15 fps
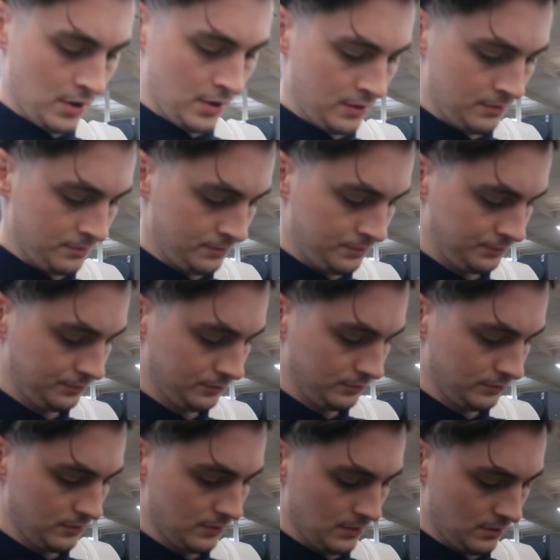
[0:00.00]
run
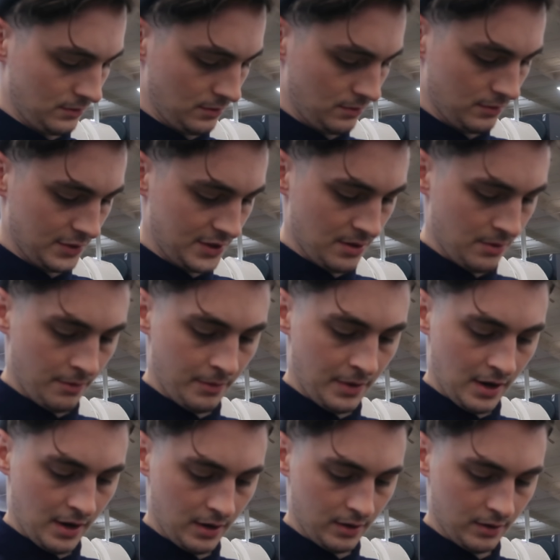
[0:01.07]
some of
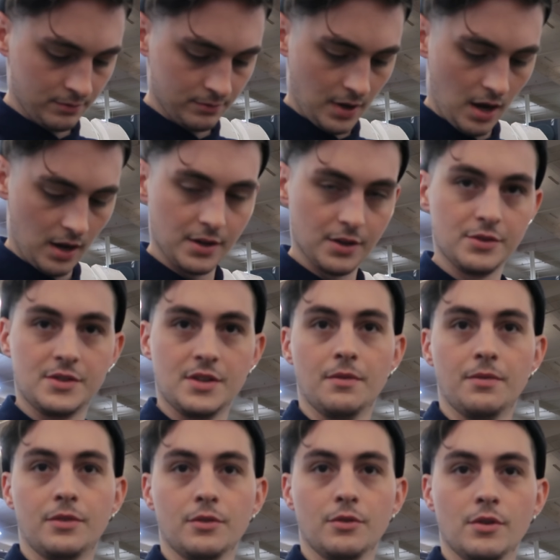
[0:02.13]
my audio
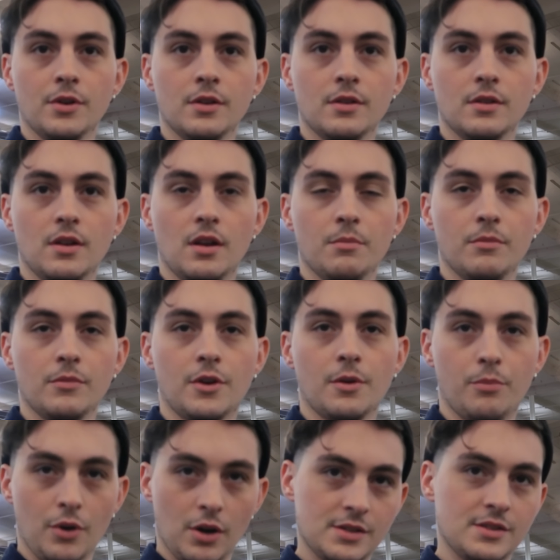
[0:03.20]
stuff through it and
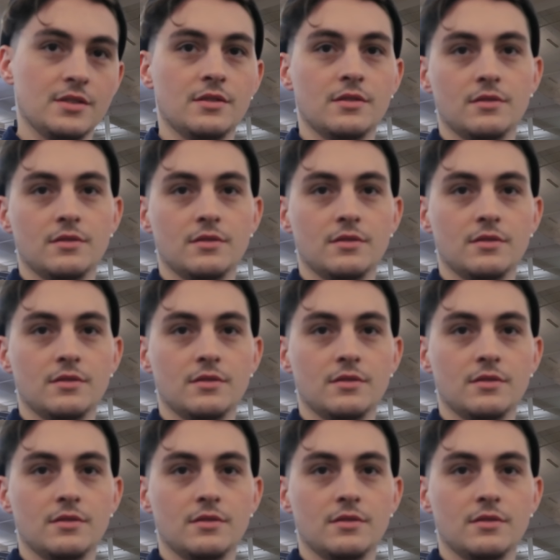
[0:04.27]
compress